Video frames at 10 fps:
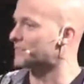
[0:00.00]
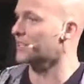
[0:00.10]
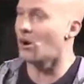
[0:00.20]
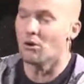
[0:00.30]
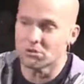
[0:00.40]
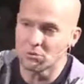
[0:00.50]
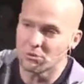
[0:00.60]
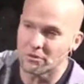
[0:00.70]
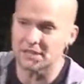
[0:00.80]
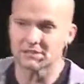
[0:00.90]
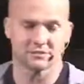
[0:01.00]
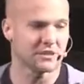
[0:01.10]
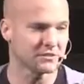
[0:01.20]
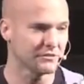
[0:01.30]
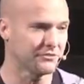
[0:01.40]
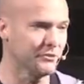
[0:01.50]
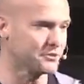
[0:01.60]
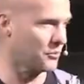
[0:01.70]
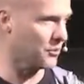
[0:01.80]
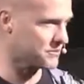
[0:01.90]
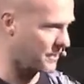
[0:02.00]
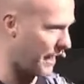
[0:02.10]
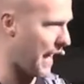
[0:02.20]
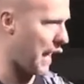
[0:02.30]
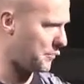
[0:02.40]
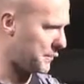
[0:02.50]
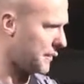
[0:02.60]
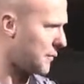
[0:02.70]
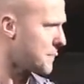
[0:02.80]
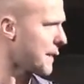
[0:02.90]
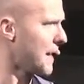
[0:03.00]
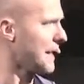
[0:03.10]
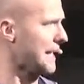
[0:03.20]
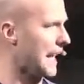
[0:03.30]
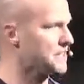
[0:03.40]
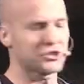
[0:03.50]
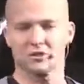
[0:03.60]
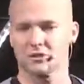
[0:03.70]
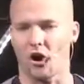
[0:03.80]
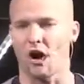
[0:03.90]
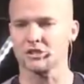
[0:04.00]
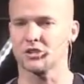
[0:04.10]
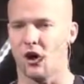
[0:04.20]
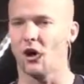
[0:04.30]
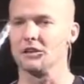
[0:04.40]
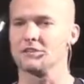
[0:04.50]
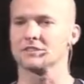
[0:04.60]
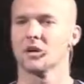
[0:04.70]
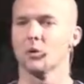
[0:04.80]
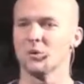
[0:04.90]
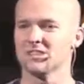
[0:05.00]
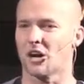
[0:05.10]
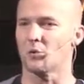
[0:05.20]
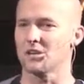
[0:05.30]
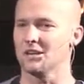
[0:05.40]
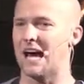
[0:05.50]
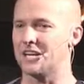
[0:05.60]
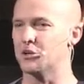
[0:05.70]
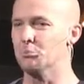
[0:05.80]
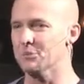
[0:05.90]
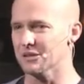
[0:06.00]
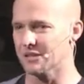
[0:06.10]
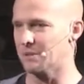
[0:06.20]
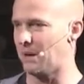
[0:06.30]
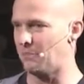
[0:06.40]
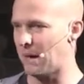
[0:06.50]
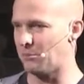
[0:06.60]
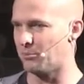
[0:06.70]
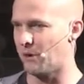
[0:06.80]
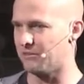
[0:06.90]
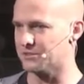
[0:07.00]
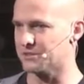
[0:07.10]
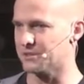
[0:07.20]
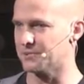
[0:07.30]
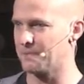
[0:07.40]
It's like, oh, cool, that's, that's the future. What's going to happen there? Can I just caution all of us? We need to talk with a lot of humility about Bible prophecy.